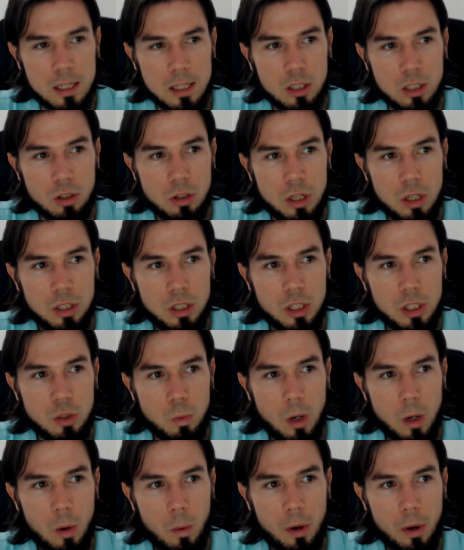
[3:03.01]
So this is
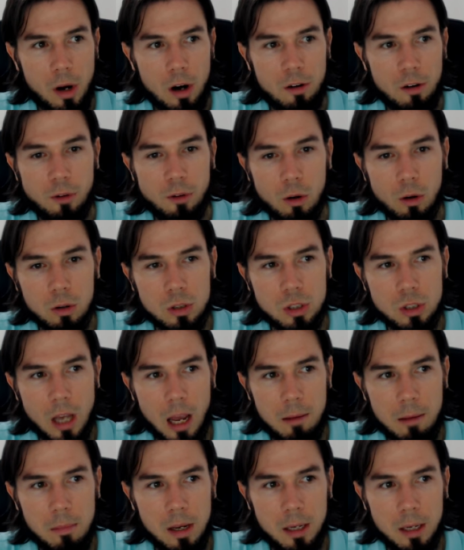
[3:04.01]
where we are, folks.
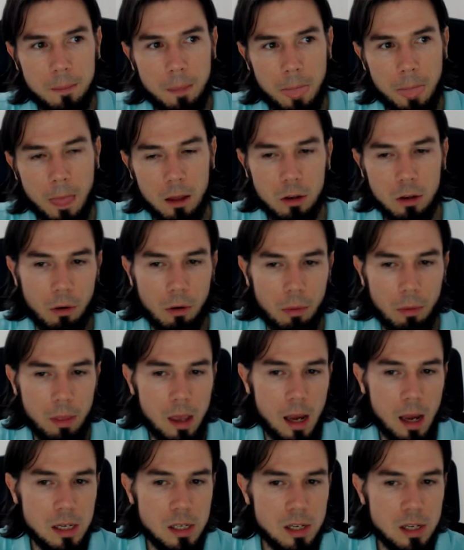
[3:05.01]
I mean, you know,
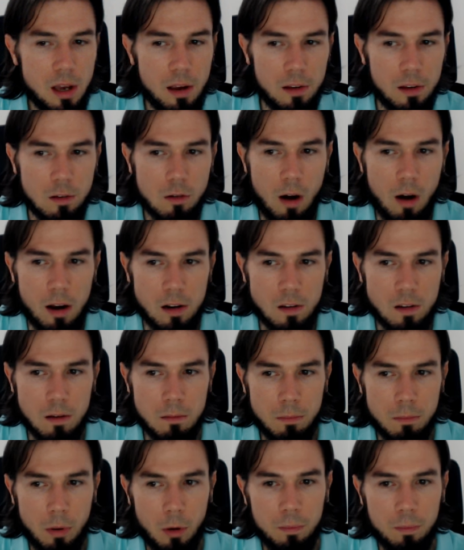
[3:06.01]
the idea is quite
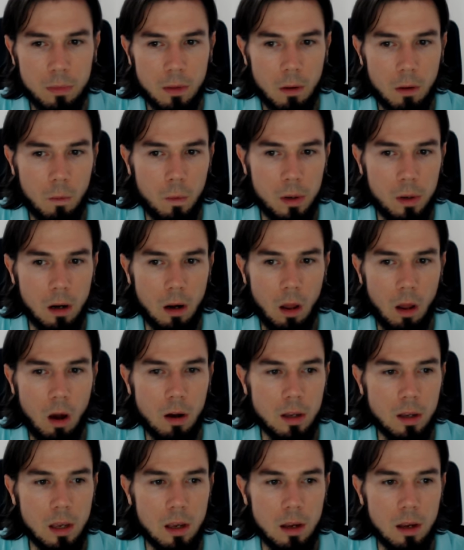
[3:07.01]
simple. We're
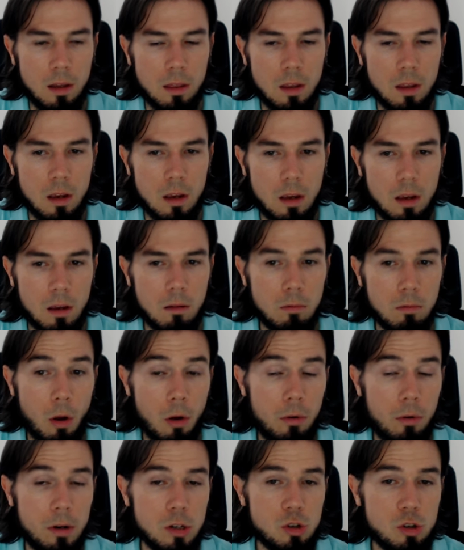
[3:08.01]
longing the
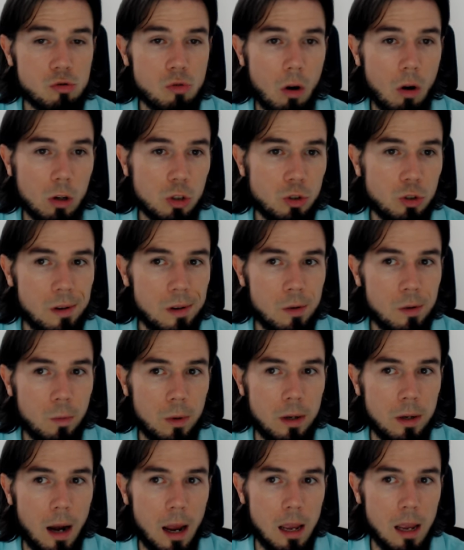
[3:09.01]
current structure and
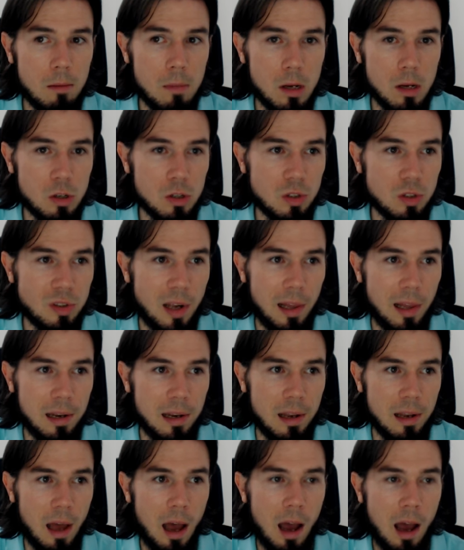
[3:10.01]
we're aiming to sell
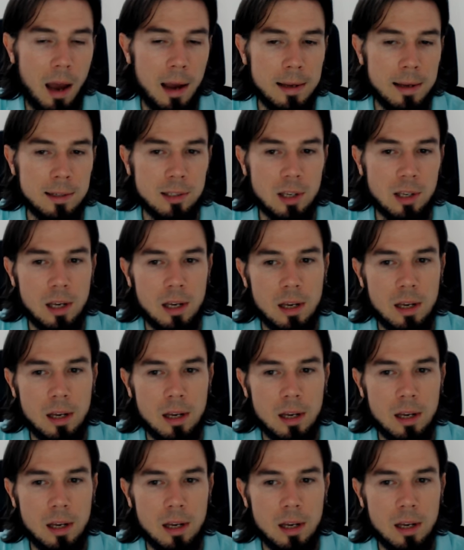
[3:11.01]
in the highs.